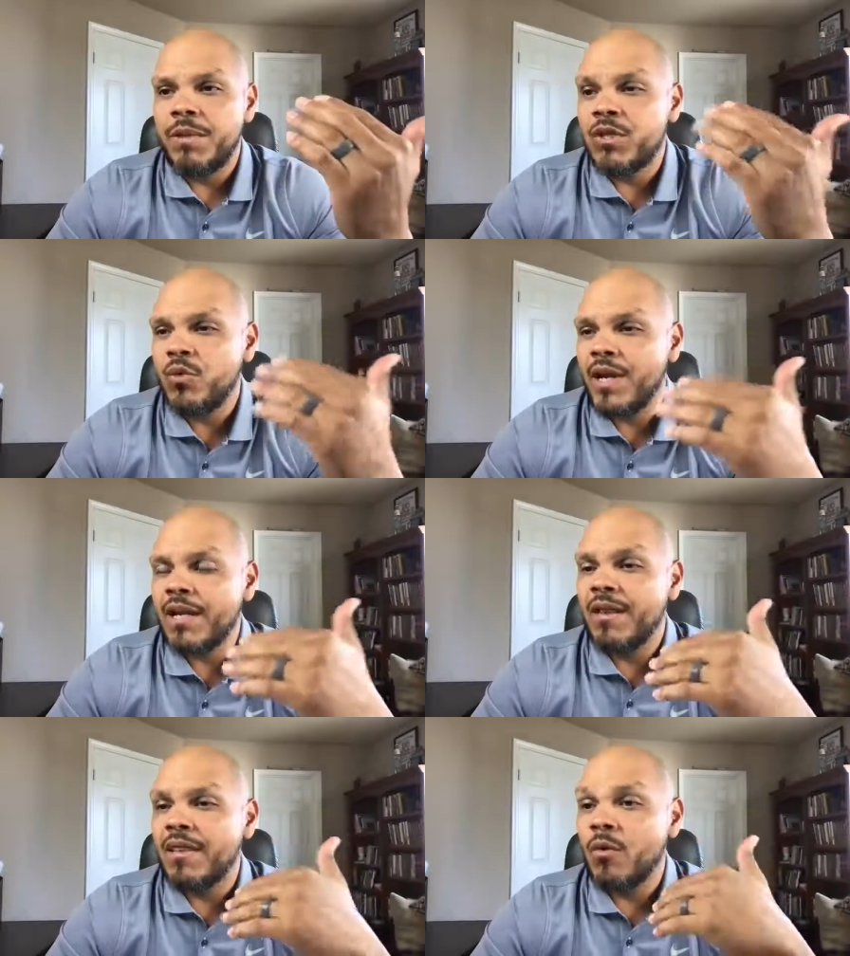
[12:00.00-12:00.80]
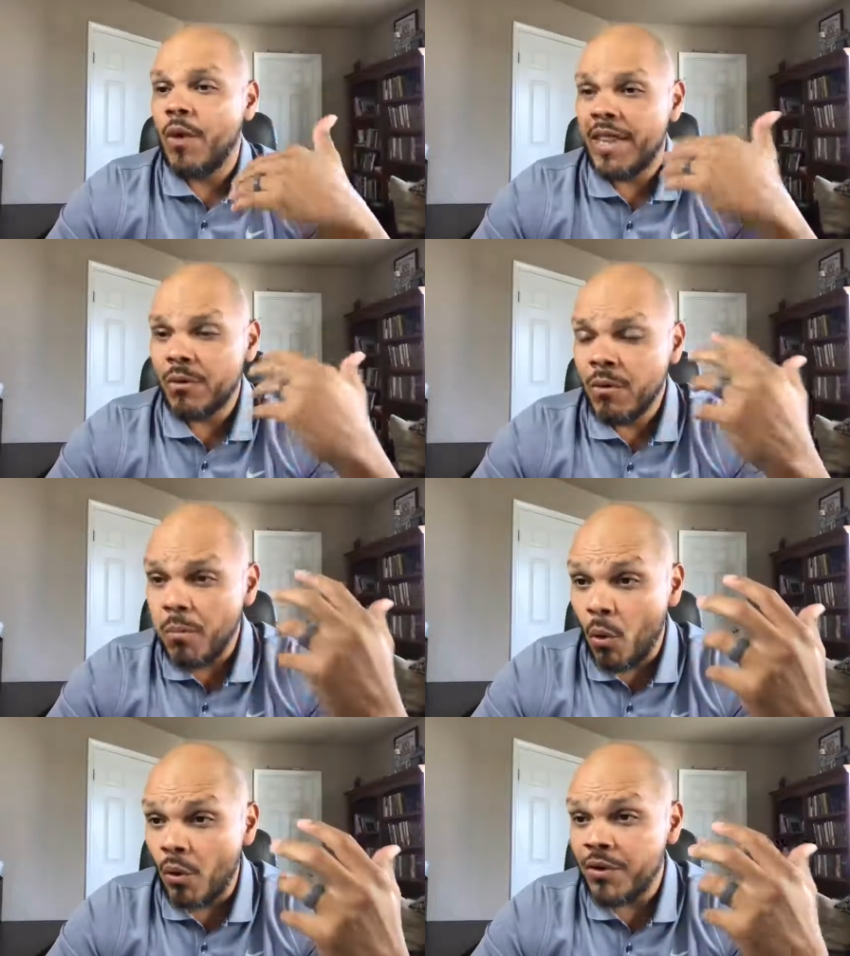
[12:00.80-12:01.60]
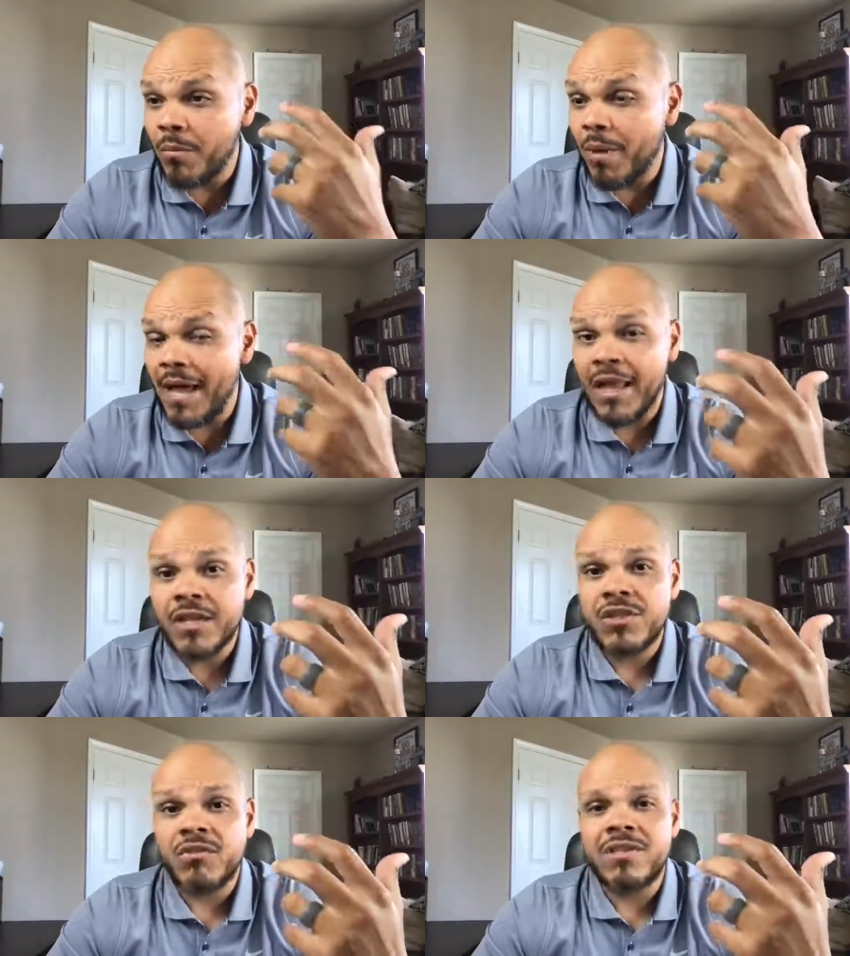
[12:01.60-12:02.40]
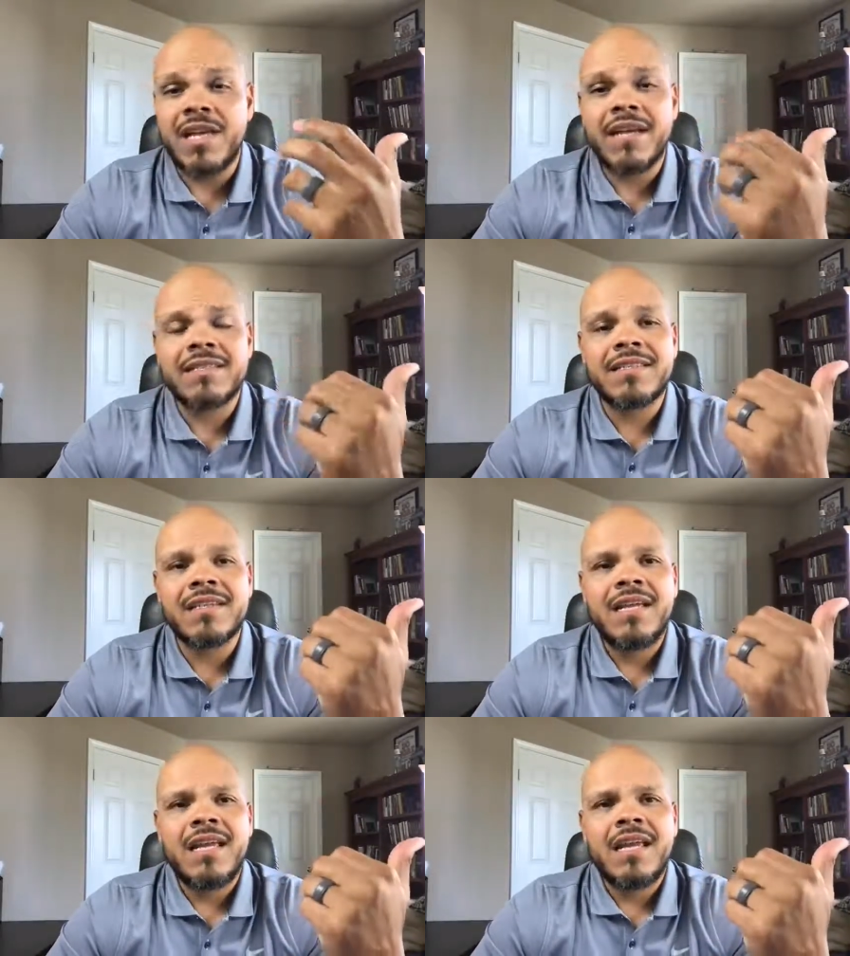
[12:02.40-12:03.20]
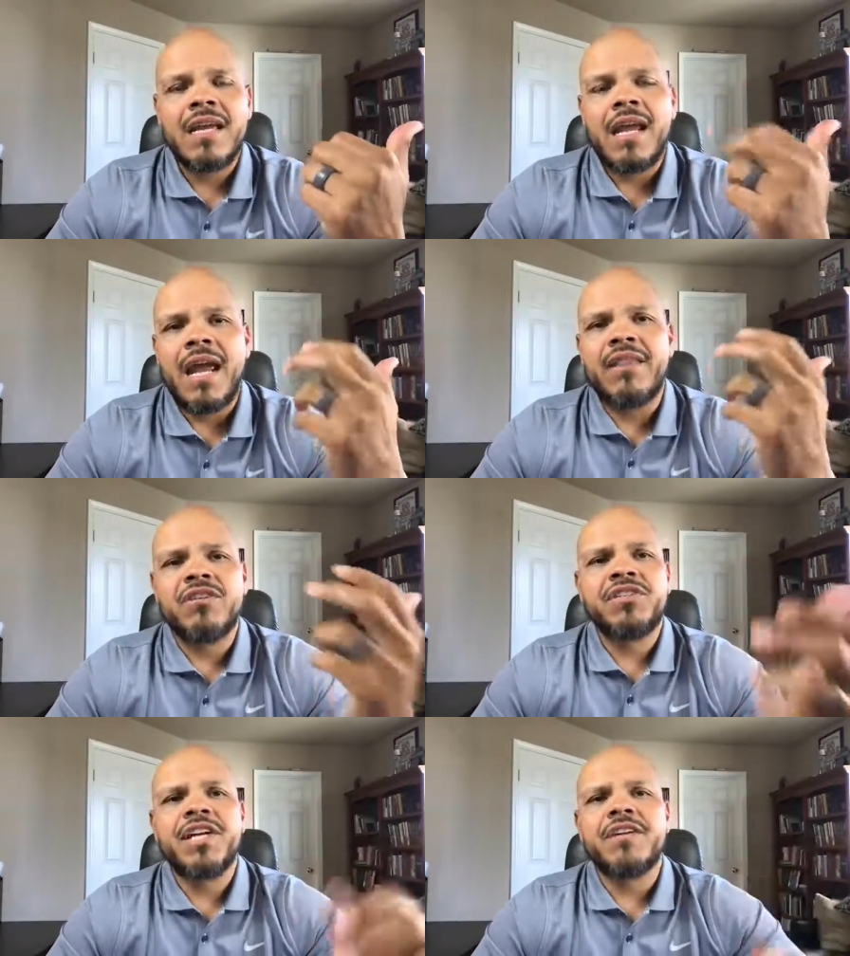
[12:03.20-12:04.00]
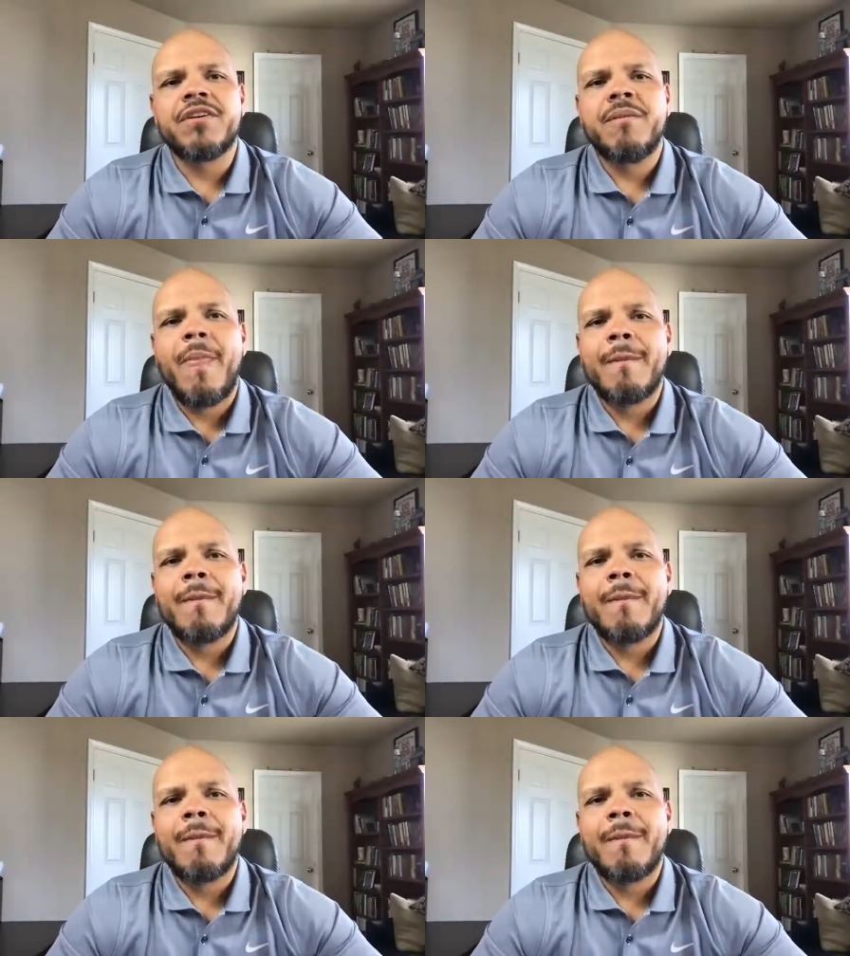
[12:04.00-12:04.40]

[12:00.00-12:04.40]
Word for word: between the way they were born, their biological sex, and their gender.